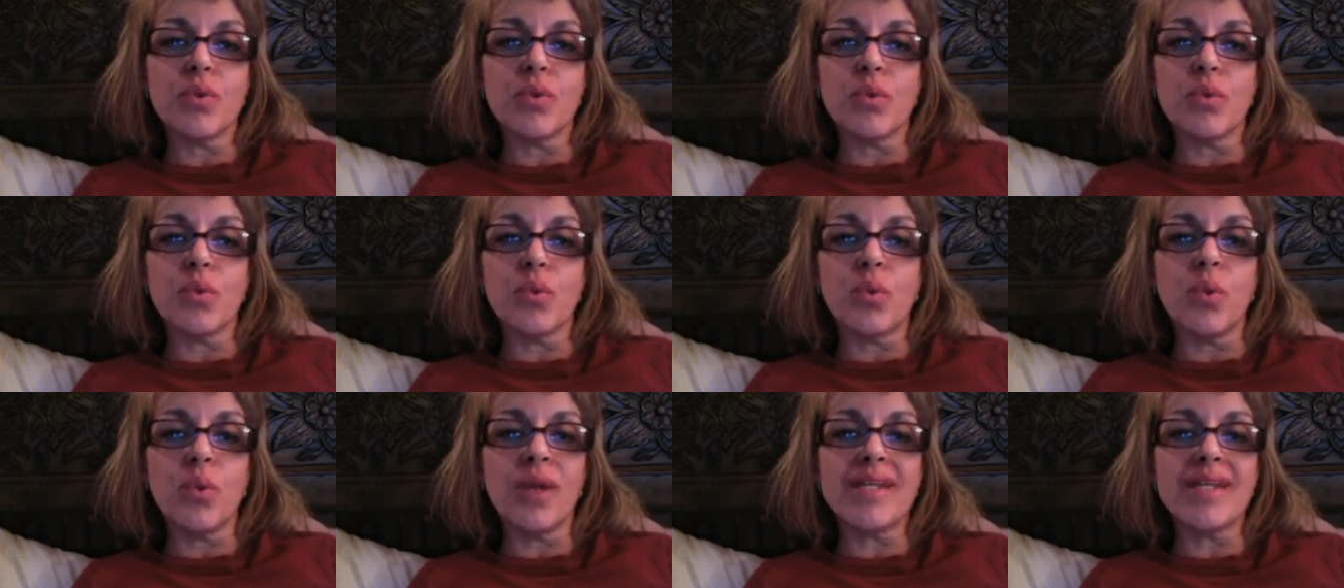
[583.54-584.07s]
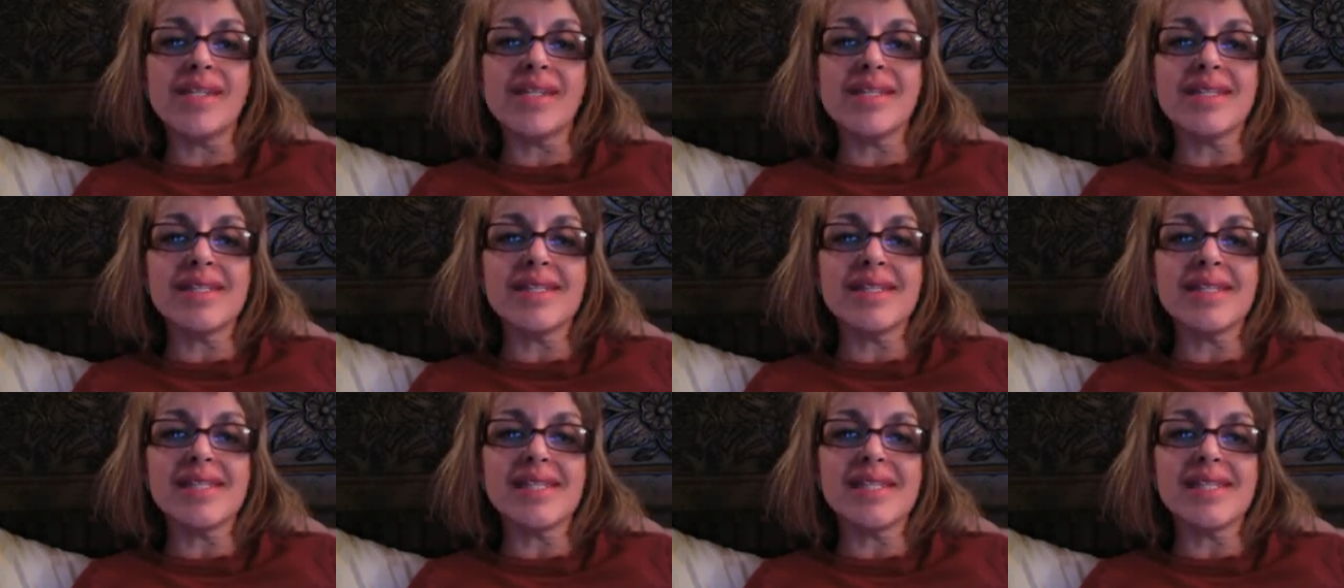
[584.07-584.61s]
what does
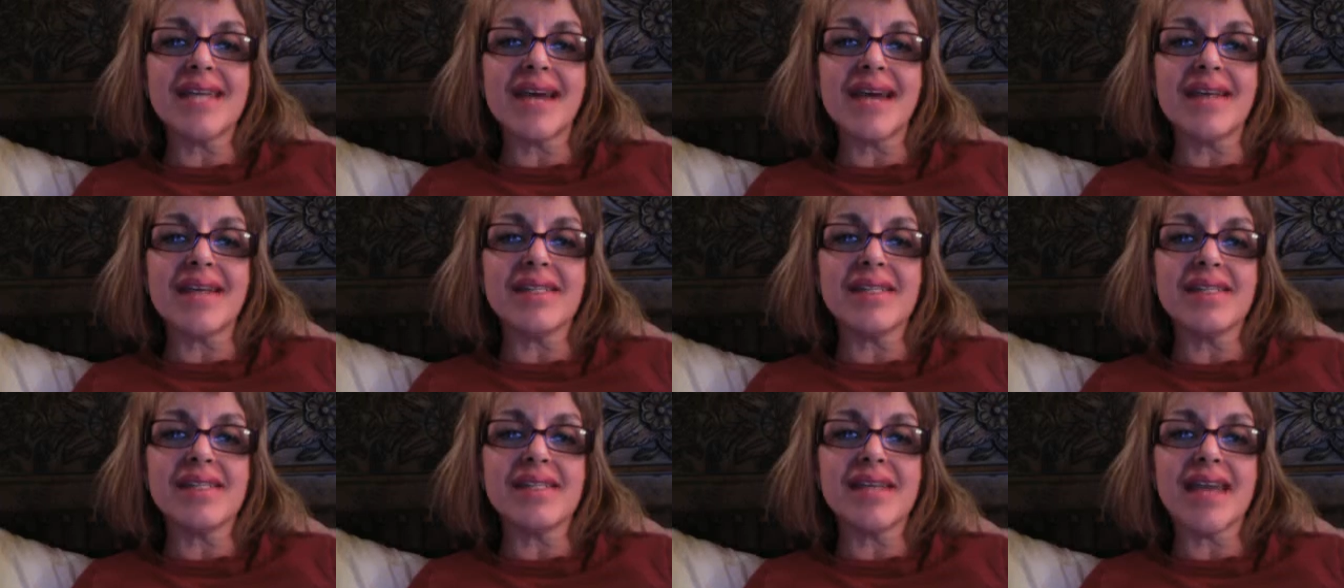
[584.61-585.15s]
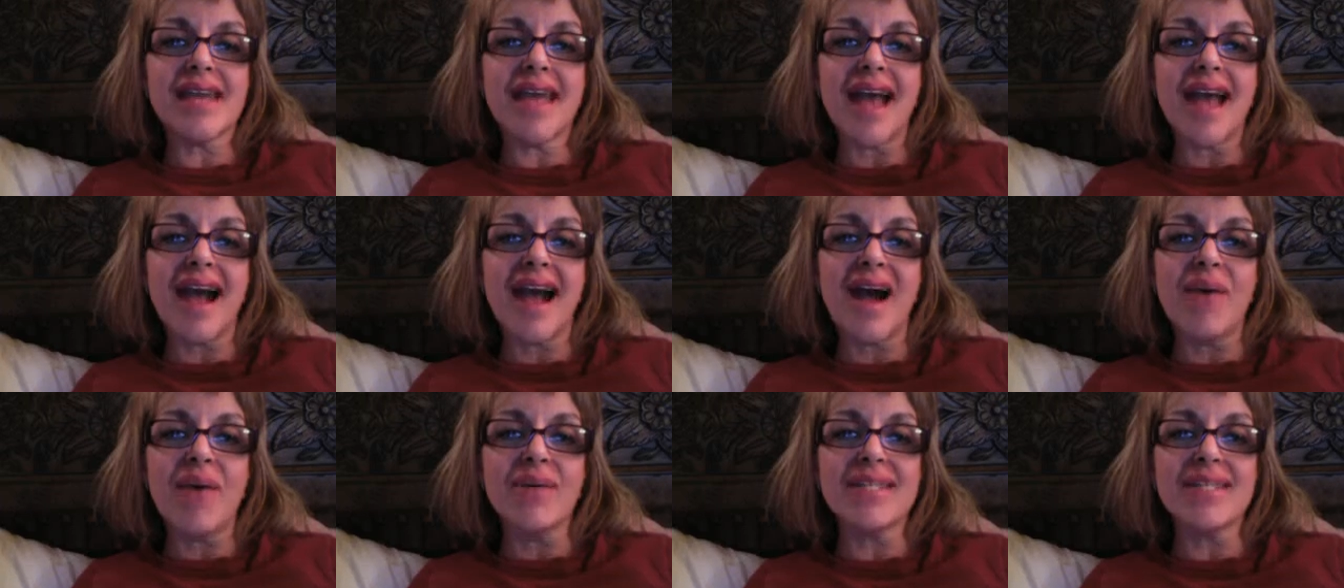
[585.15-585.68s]
this test,
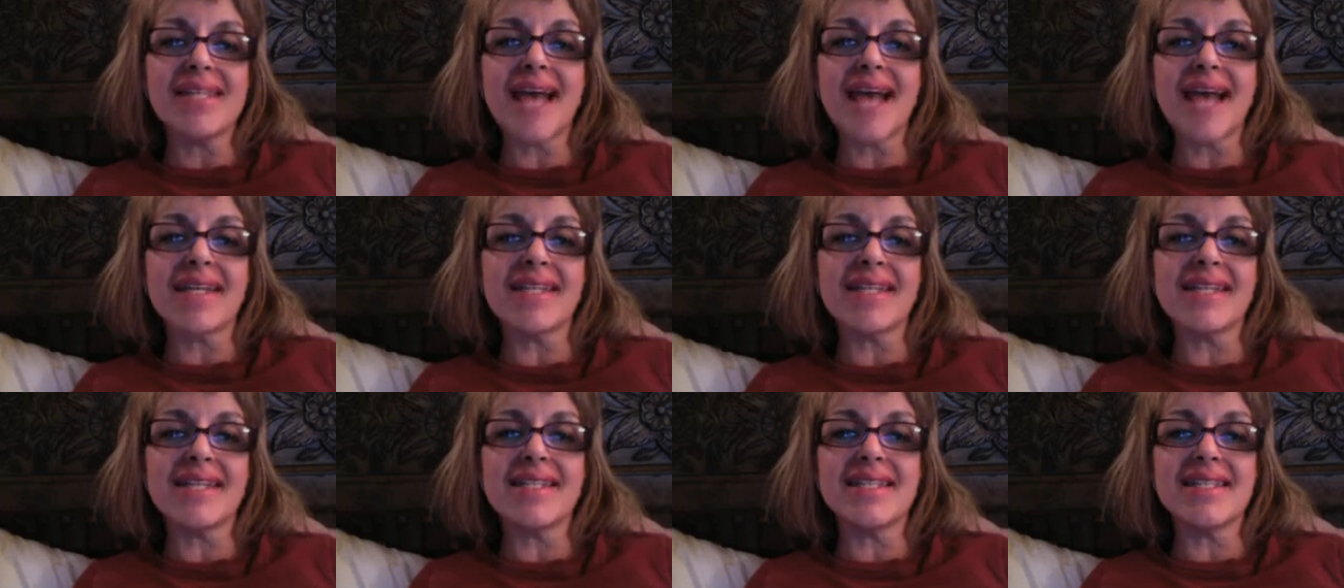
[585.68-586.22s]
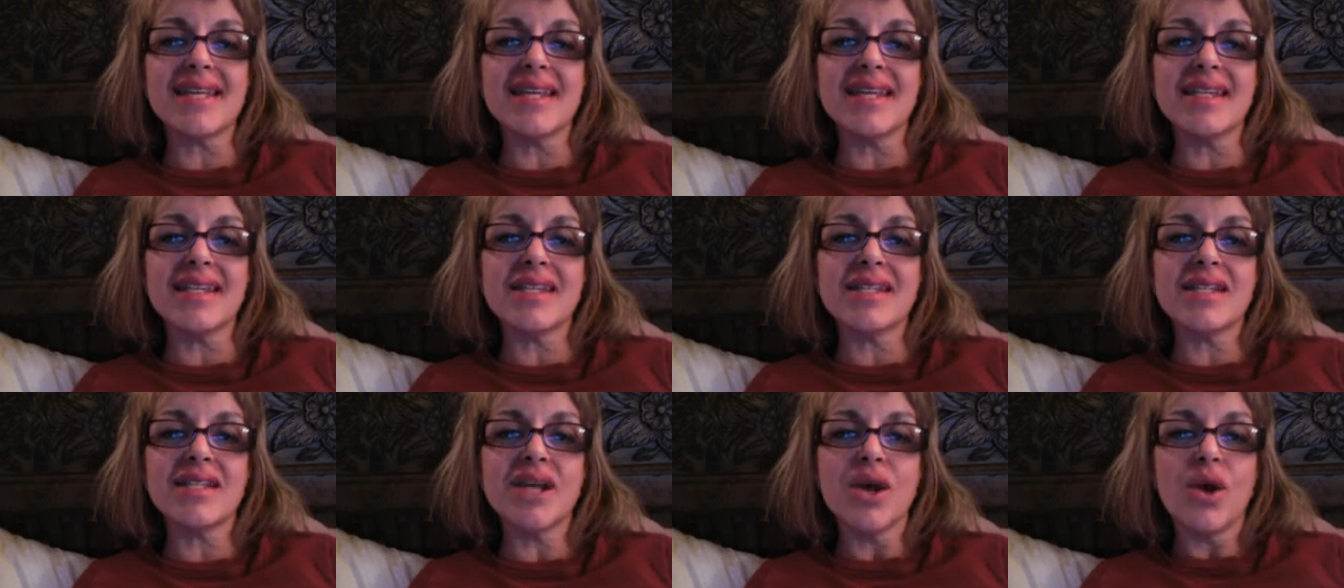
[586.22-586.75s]
how exact is
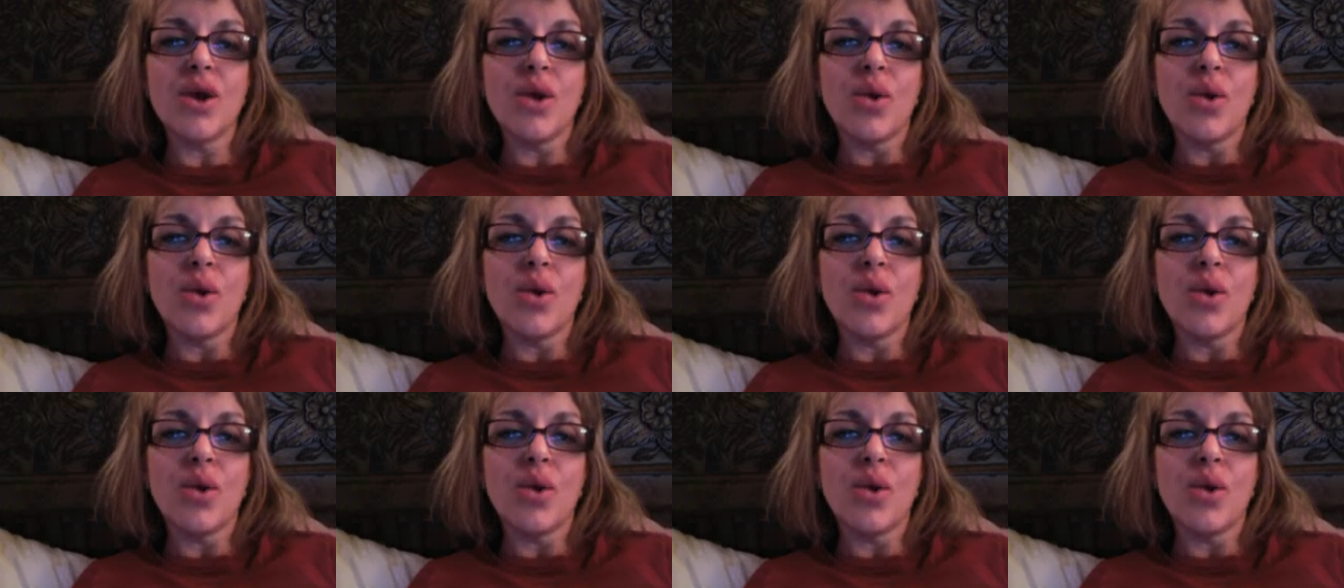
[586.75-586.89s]
it?